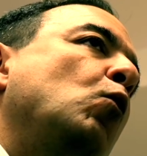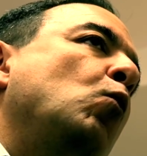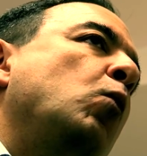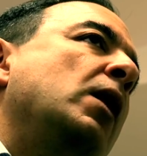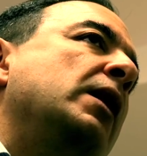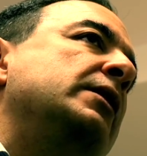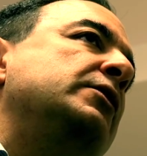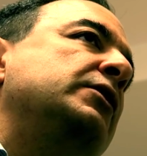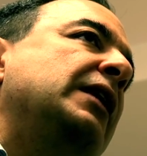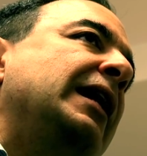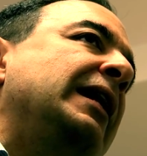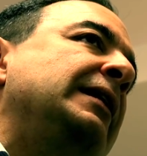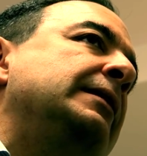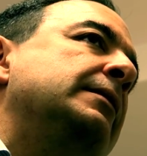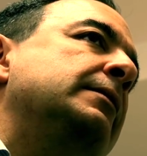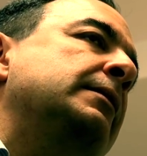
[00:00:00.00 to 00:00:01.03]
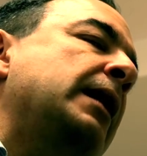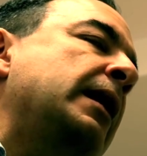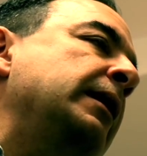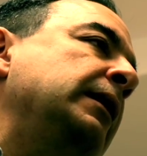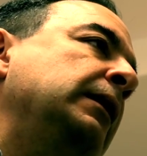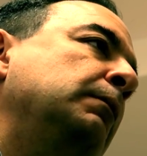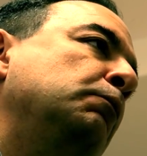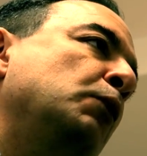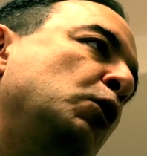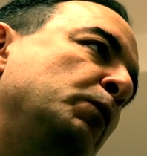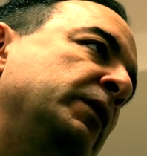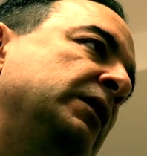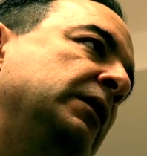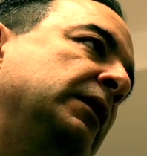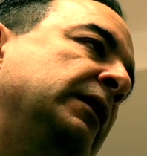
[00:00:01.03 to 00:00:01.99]
was a deciding
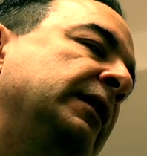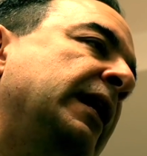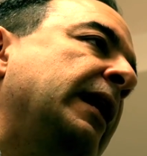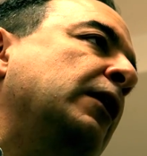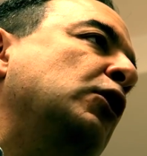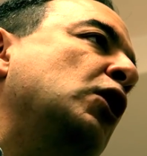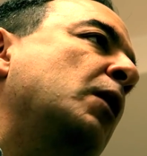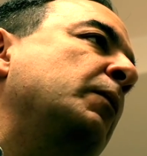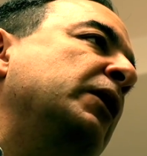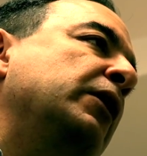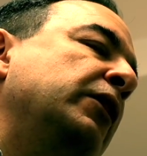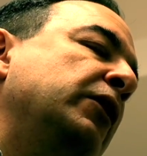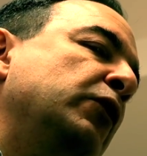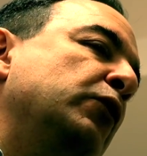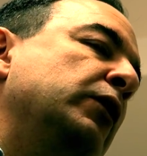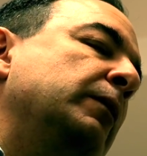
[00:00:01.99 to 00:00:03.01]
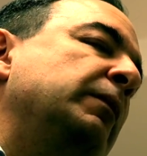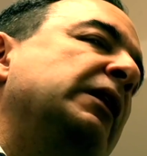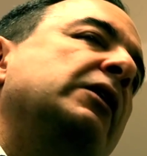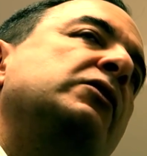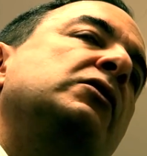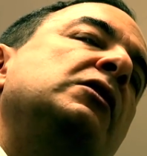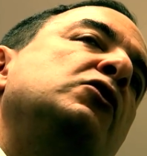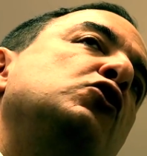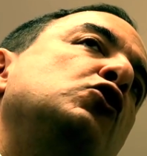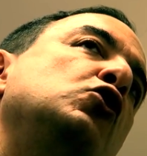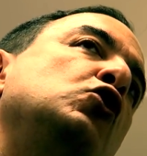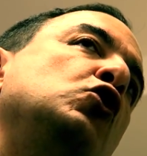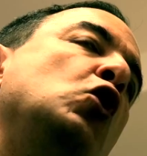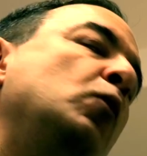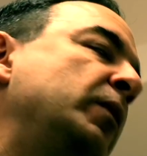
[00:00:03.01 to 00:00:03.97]
moment in economic theory because since
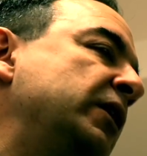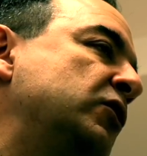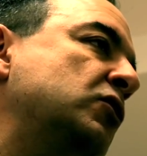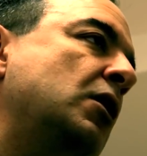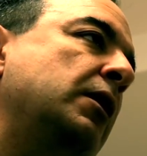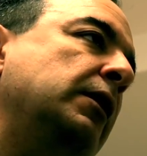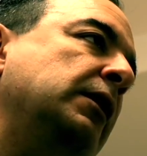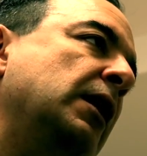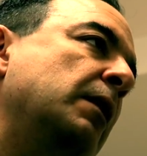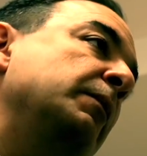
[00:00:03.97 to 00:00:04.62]
nobody saw it